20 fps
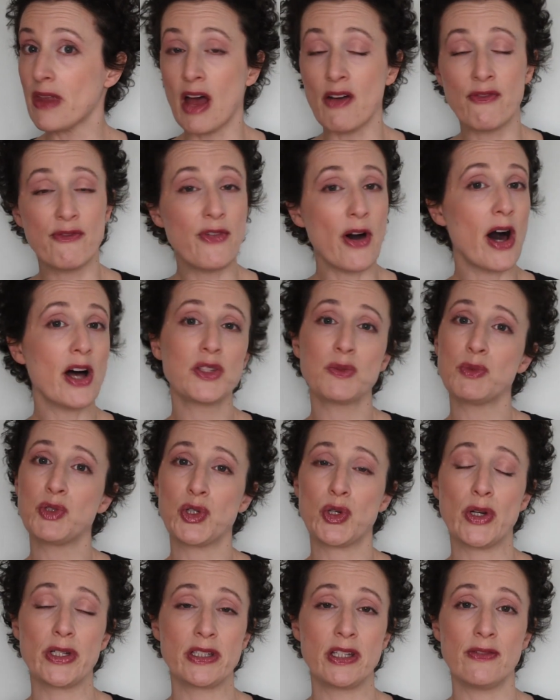a vast
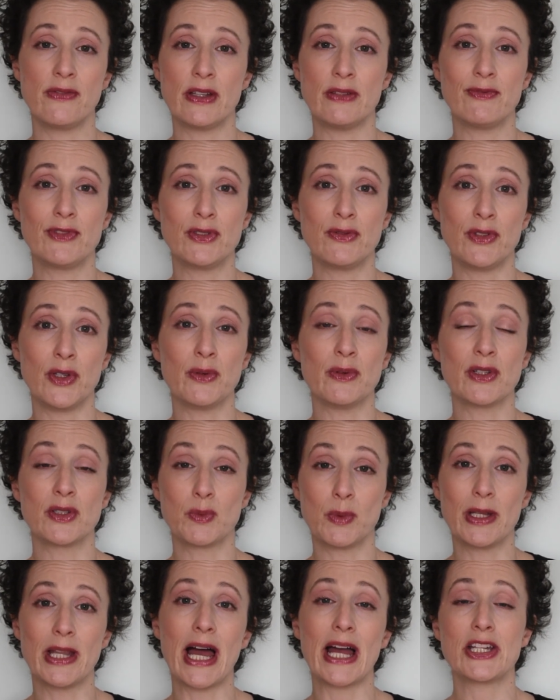majority of
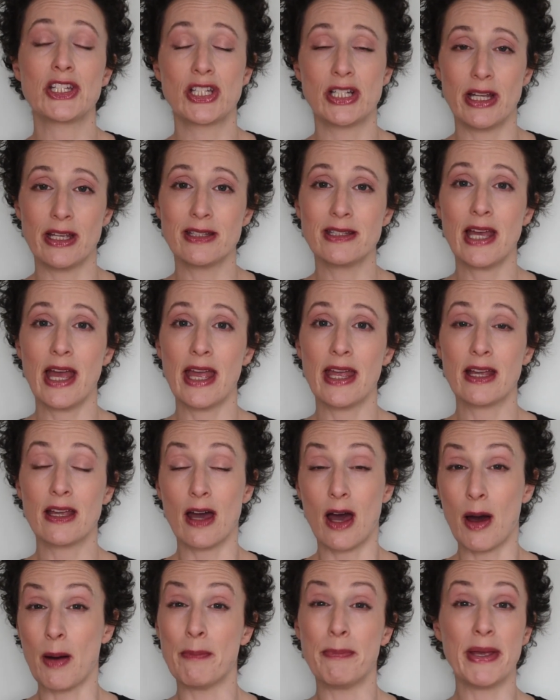interviewers will actually
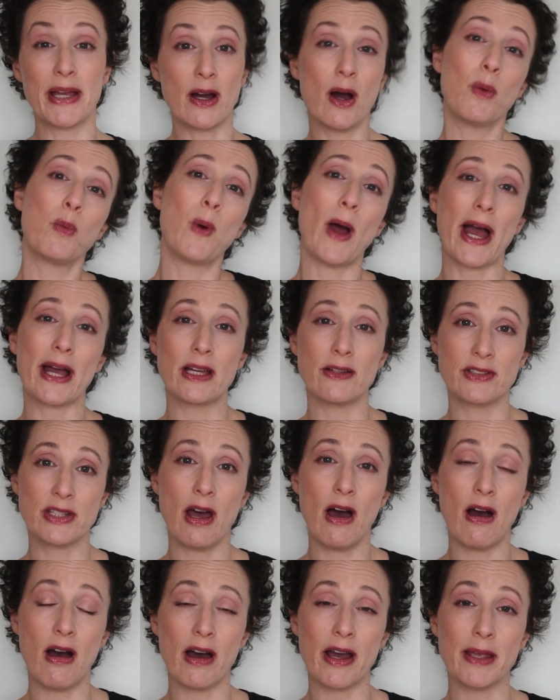take a big old whack of
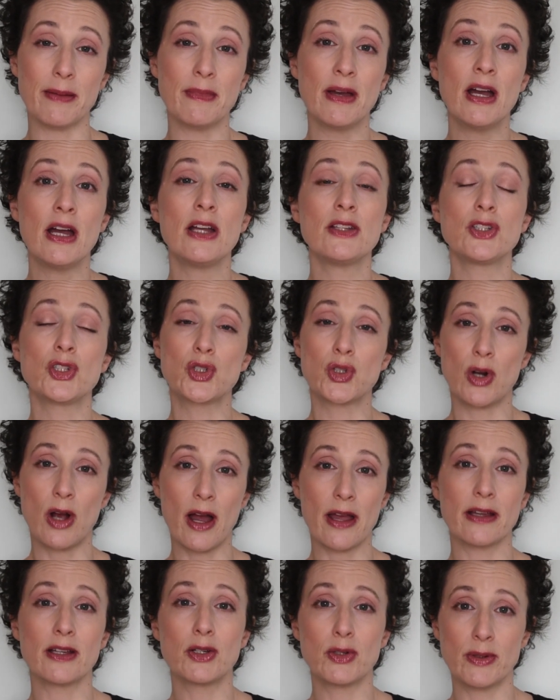time to
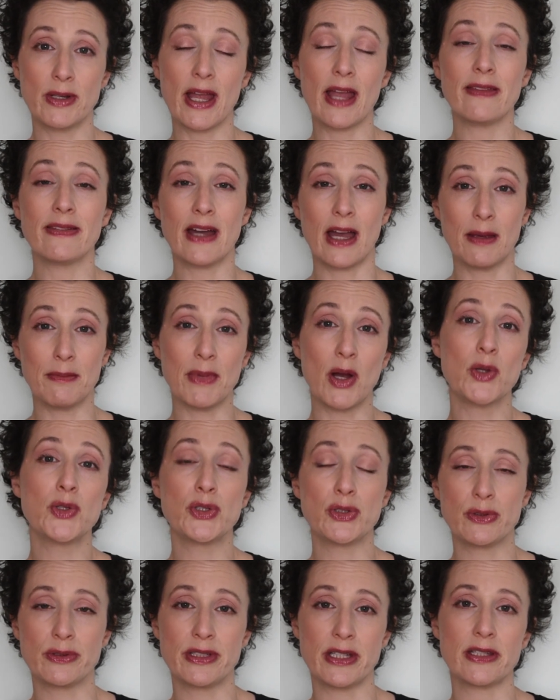try and create that
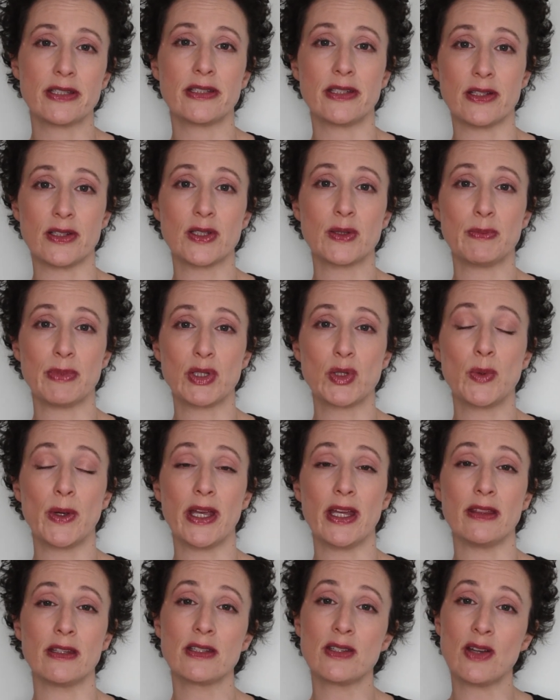emotional distance
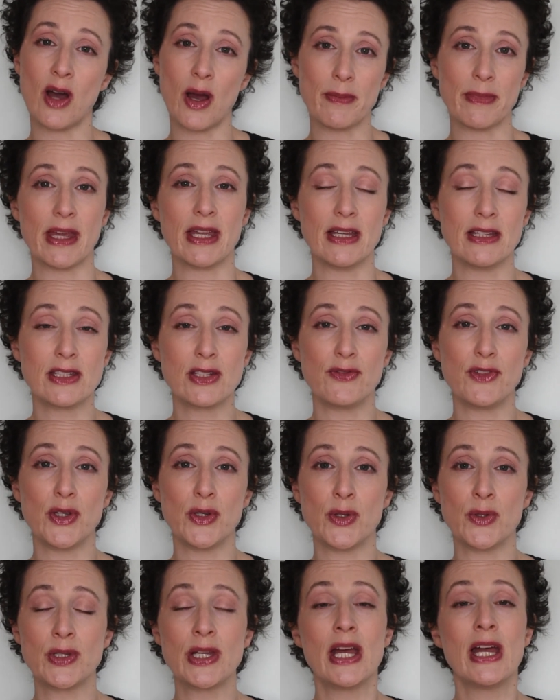between the time they
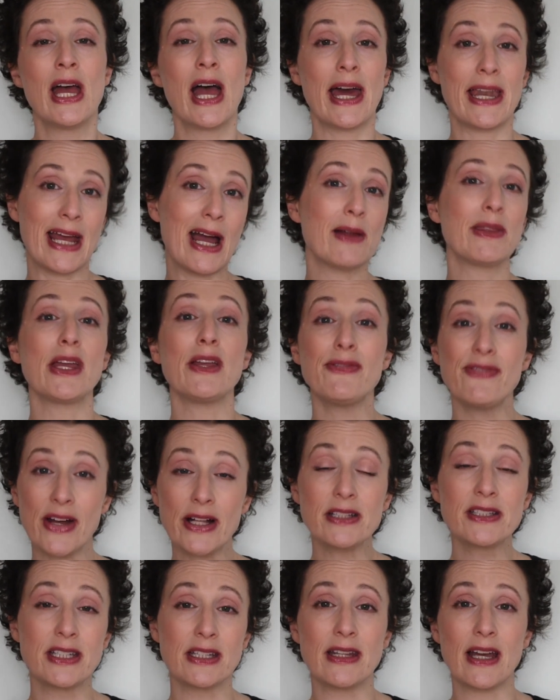interviewed and how they
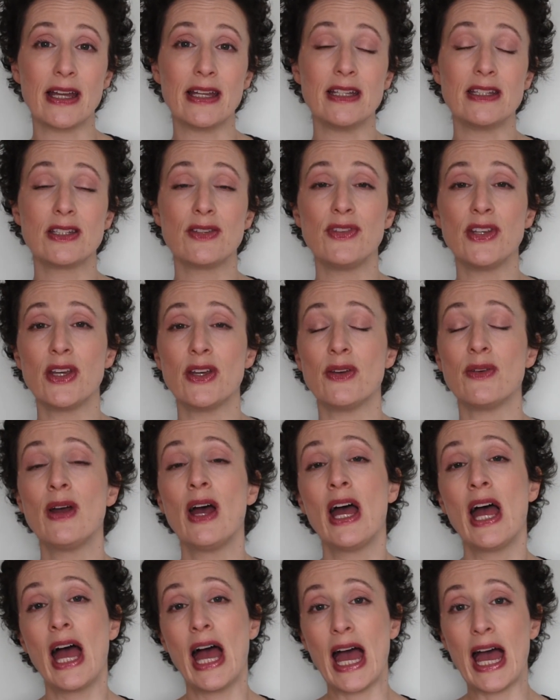felt in that interview
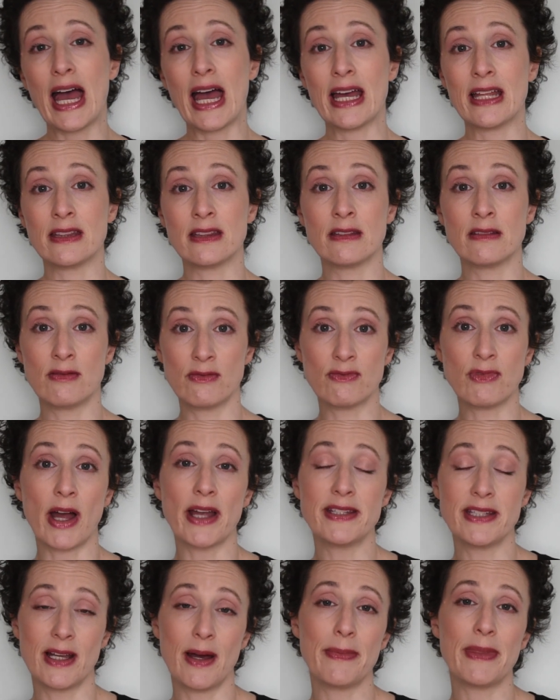and
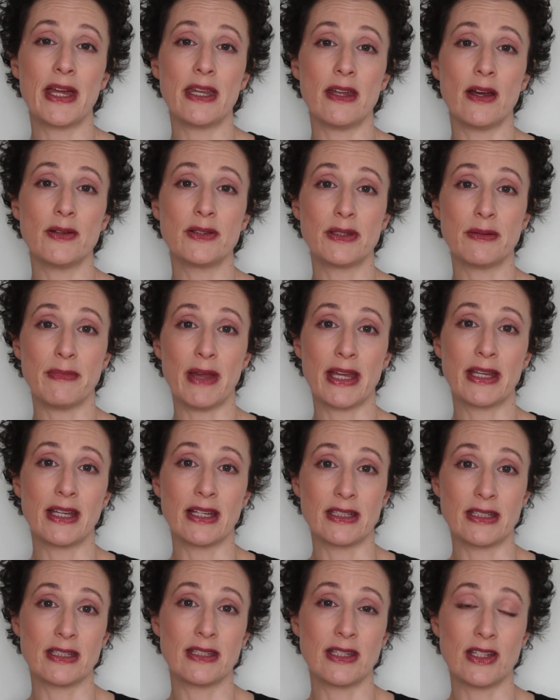writing up their notes and
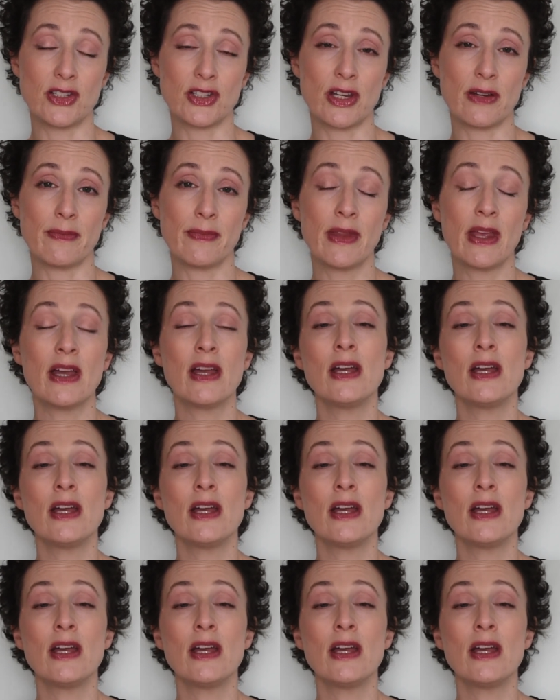making a decision.